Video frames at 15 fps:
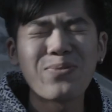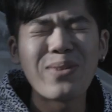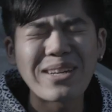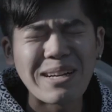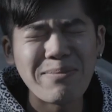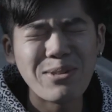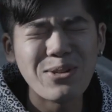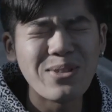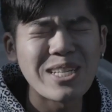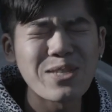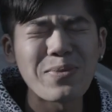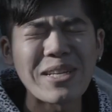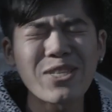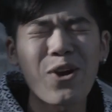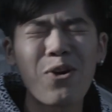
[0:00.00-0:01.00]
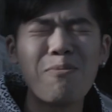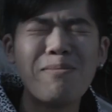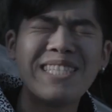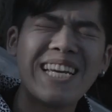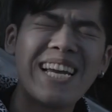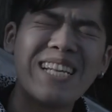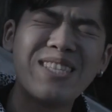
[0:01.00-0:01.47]
welcome to this week's
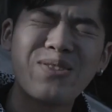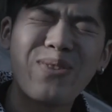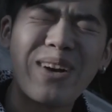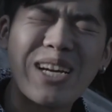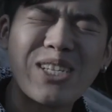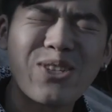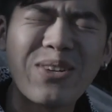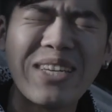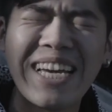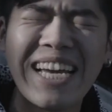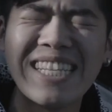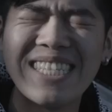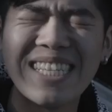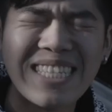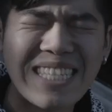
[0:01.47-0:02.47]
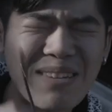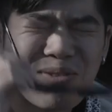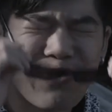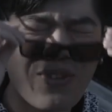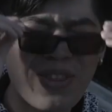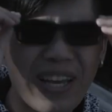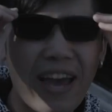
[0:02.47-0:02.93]
Herman's Hints, where I show you hints and tips
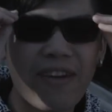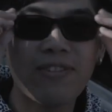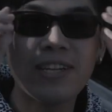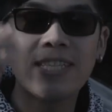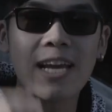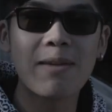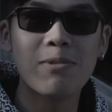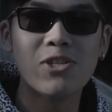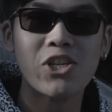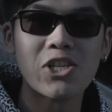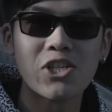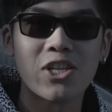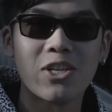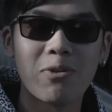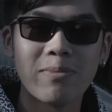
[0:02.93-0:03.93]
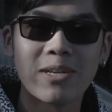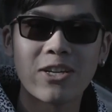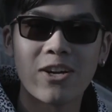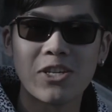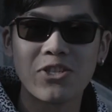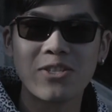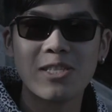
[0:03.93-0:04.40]
for the everyday magician. Oh my
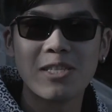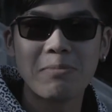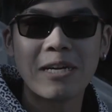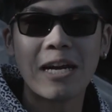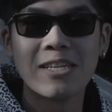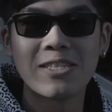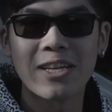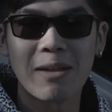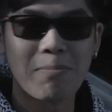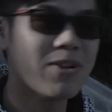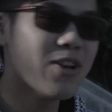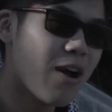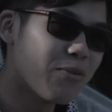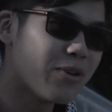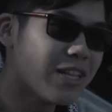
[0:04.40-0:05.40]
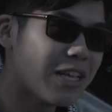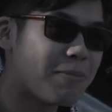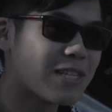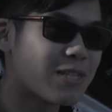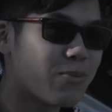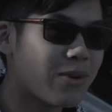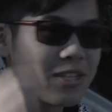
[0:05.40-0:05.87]
gosh, you can see my eyes again. But not really,
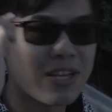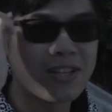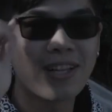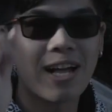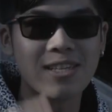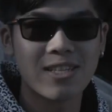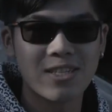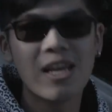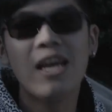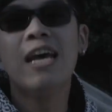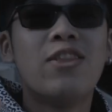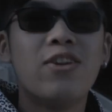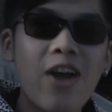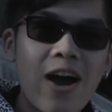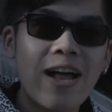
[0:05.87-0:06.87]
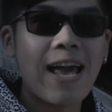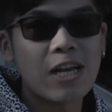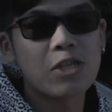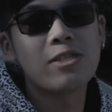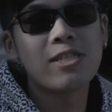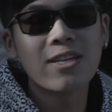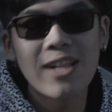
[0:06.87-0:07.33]
because I'm wearing sunglasses. They're not
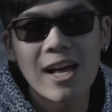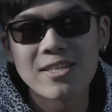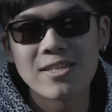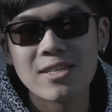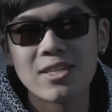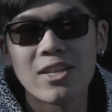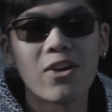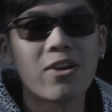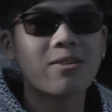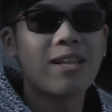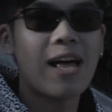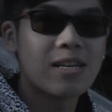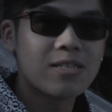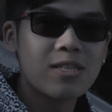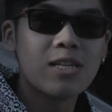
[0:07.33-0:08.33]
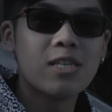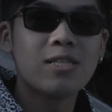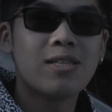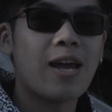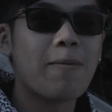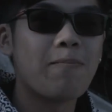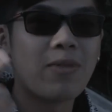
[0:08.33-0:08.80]
actually sunglasses, they're glasses
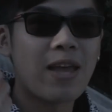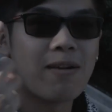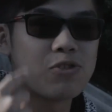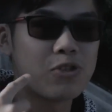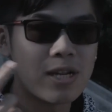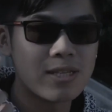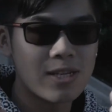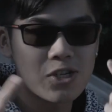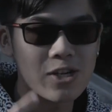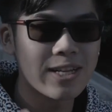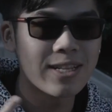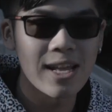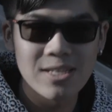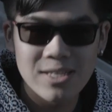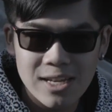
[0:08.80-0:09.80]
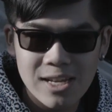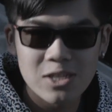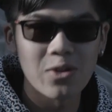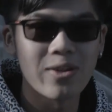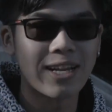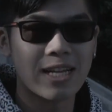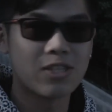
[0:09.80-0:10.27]
that have transitioning lenses,
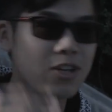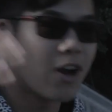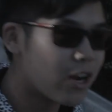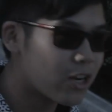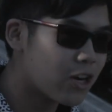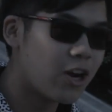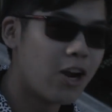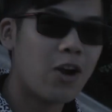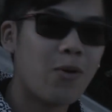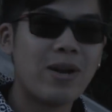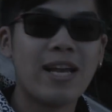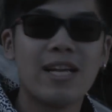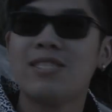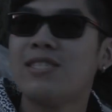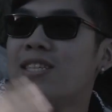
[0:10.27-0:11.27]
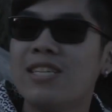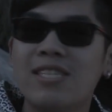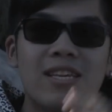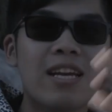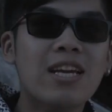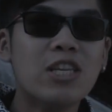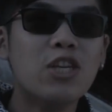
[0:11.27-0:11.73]
so it gets darker when it hits these
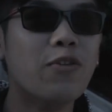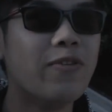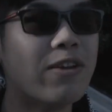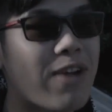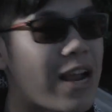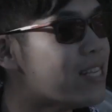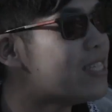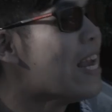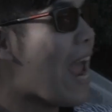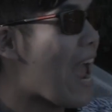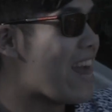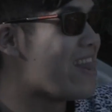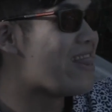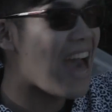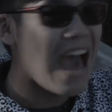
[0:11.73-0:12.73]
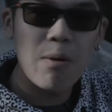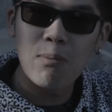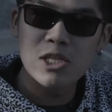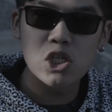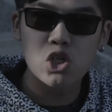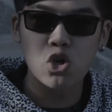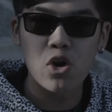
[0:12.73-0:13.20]
UV rays. And that
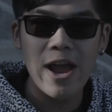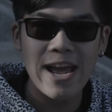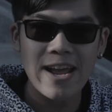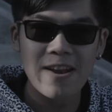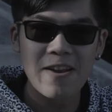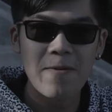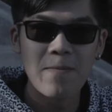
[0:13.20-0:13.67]
was a train.